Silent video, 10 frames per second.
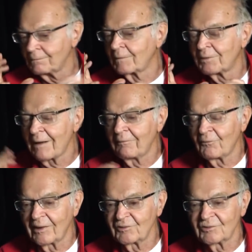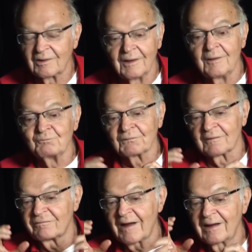the problem was
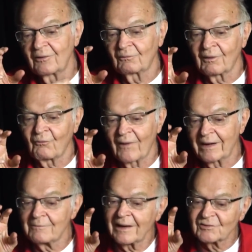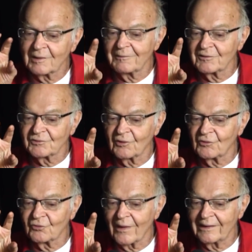find a way to make some of the
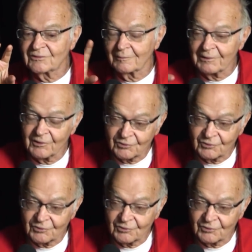stones white, some of the